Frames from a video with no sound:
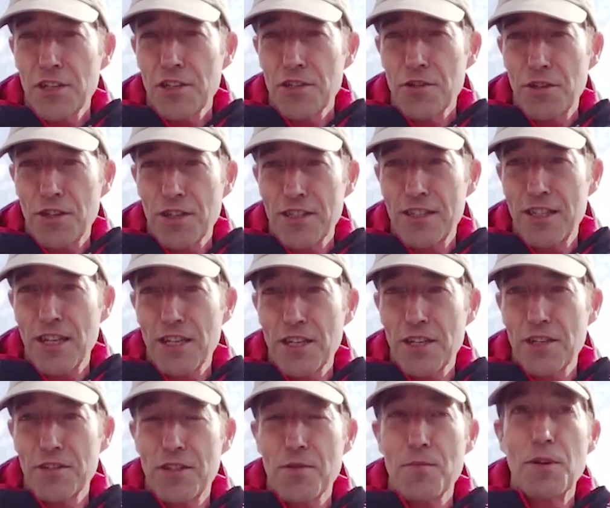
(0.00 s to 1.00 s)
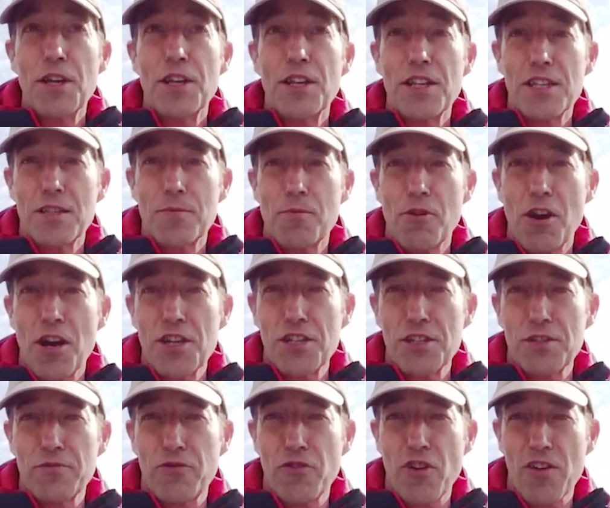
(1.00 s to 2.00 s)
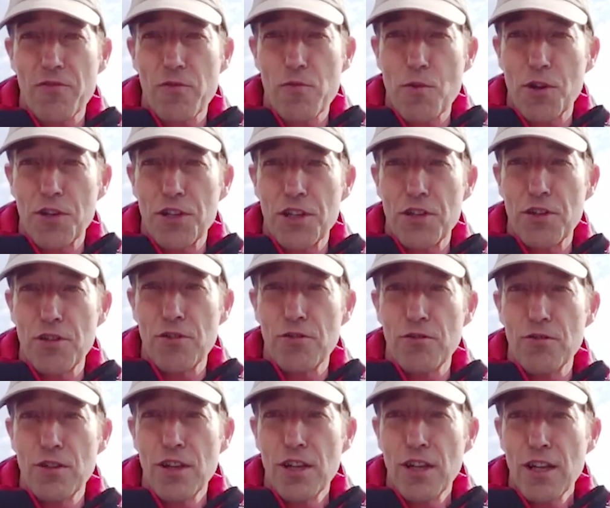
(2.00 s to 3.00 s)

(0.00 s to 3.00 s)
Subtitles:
You continue to be an inspiration for everybody who